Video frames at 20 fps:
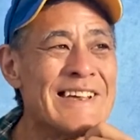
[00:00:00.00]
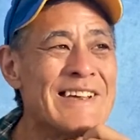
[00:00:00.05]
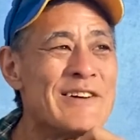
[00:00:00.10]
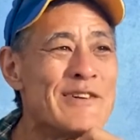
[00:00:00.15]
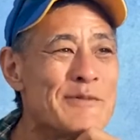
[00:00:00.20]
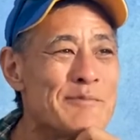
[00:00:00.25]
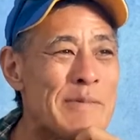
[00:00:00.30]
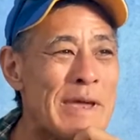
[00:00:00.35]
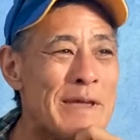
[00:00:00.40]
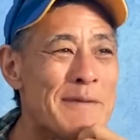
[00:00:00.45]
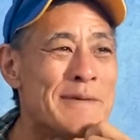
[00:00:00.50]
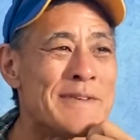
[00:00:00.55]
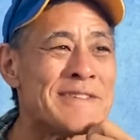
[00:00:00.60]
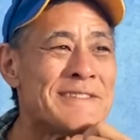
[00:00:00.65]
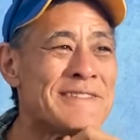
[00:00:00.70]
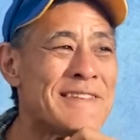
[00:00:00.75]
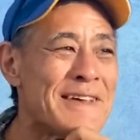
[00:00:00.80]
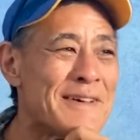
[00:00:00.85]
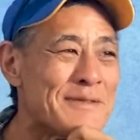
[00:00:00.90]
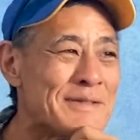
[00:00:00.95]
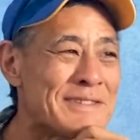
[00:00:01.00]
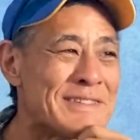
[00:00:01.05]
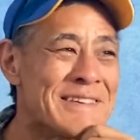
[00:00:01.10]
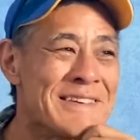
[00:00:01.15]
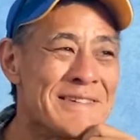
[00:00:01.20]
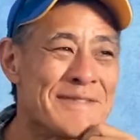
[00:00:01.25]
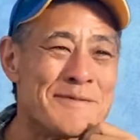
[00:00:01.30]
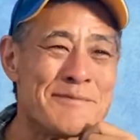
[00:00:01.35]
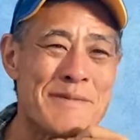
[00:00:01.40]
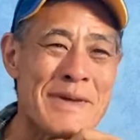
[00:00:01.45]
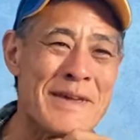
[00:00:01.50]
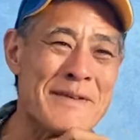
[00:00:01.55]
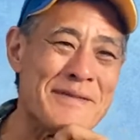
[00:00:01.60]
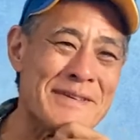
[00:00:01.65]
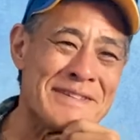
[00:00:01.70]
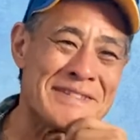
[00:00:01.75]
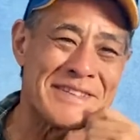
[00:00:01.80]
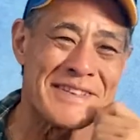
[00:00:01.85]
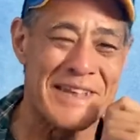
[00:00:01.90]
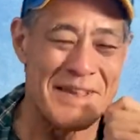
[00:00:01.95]
Okay. Baby steps.
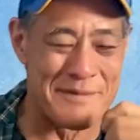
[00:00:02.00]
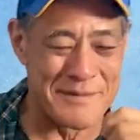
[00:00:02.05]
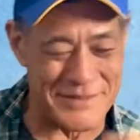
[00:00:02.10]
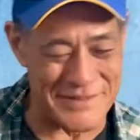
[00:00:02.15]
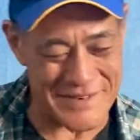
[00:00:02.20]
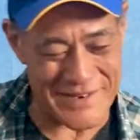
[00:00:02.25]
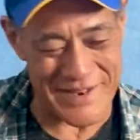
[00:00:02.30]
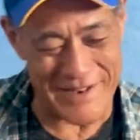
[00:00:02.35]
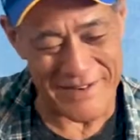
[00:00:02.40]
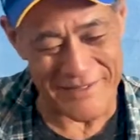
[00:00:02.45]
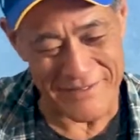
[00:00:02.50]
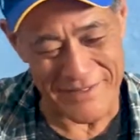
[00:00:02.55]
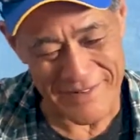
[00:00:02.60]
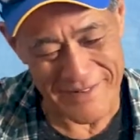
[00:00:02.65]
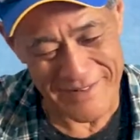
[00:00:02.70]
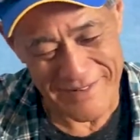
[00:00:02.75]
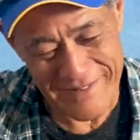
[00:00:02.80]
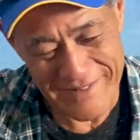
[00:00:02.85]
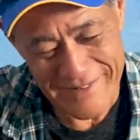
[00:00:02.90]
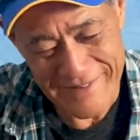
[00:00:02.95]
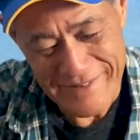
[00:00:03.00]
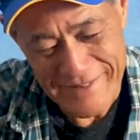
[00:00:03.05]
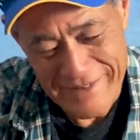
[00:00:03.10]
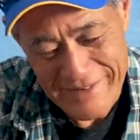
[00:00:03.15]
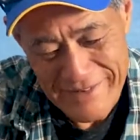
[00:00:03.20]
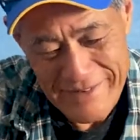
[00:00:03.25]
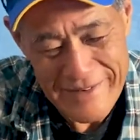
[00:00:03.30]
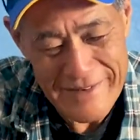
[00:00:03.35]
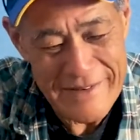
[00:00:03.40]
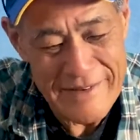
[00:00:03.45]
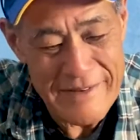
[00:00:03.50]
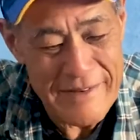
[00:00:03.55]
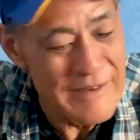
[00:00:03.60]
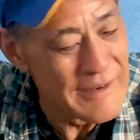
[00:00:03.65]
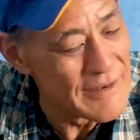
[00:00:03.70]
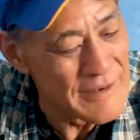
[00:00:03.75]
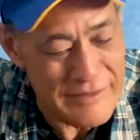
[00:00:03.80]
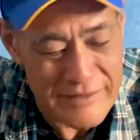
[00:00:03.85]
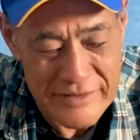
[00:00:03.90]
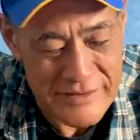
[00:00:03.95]
Baby steps. Is your mom? Your mom's not alive
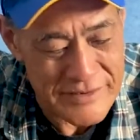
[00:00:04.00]
though, right?